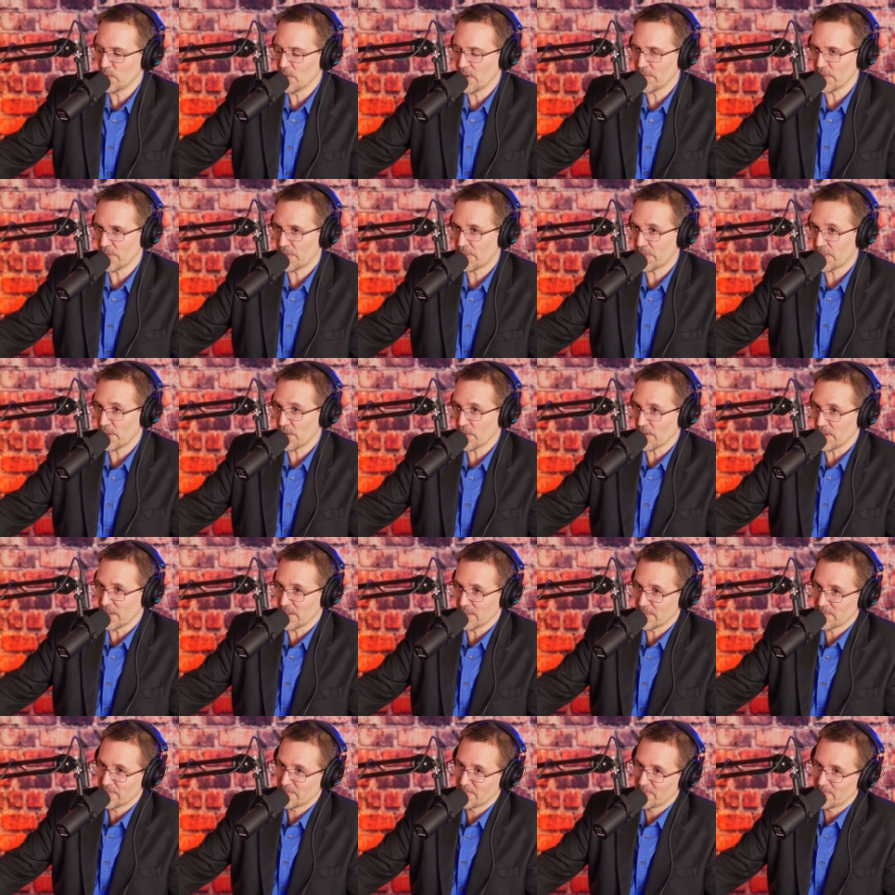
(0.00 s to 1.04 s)
you have a Just theory.
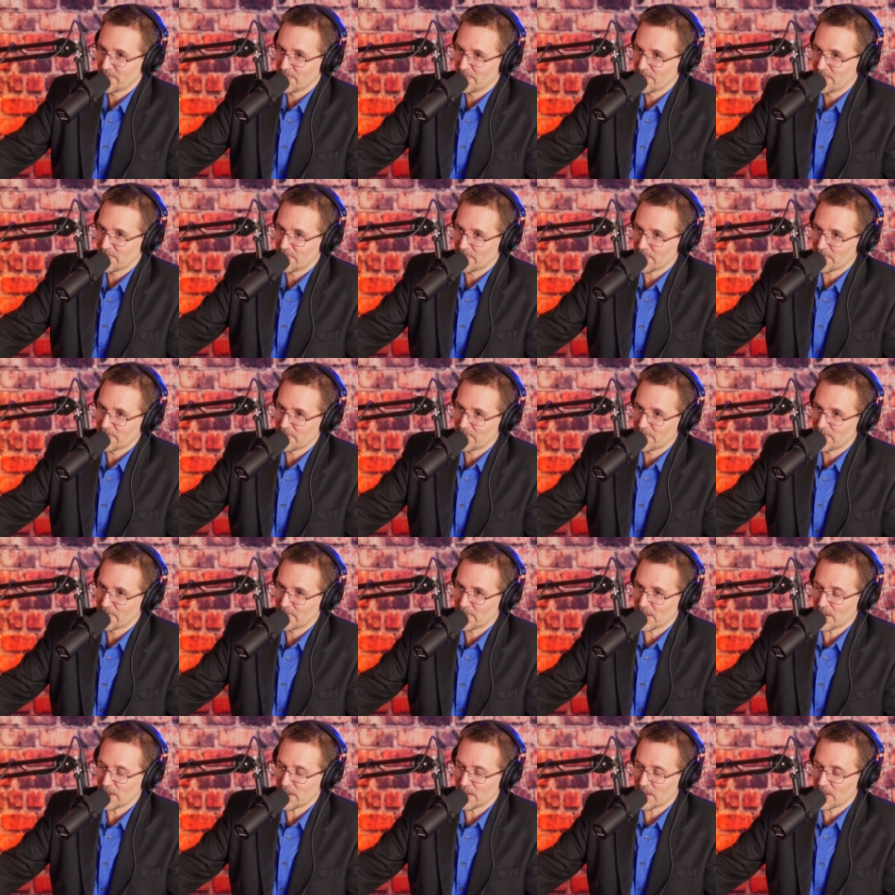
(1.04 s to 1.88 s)
Amazing, I do.